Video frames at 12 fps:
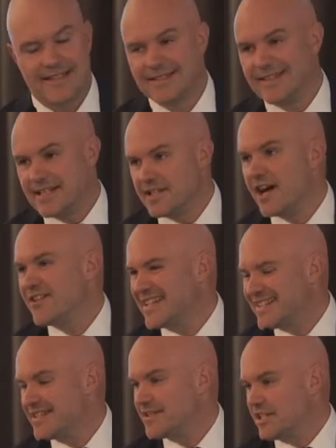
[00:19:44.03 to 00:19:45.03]
There's no
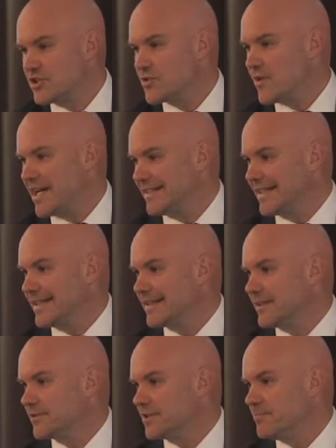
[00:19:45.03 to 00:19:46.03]
existing train link
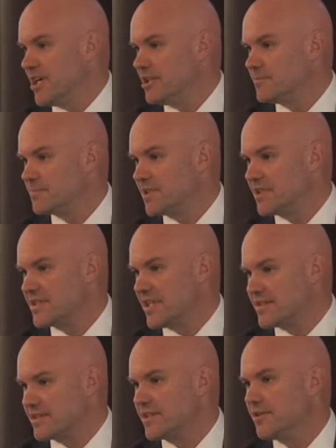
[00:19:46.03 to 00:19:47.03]
there at the moment, but it
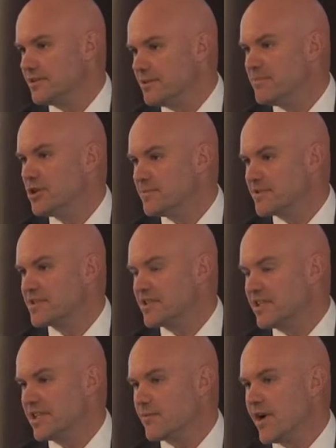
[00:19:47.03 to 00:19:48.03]
does sit on the
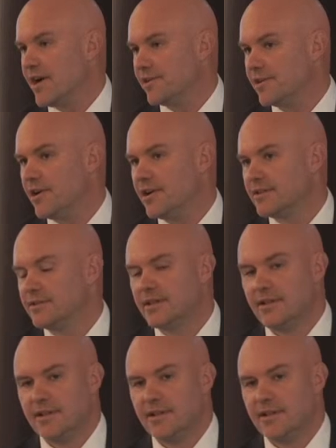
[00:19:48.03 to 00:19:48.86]
Melbourne-Sydney rail line,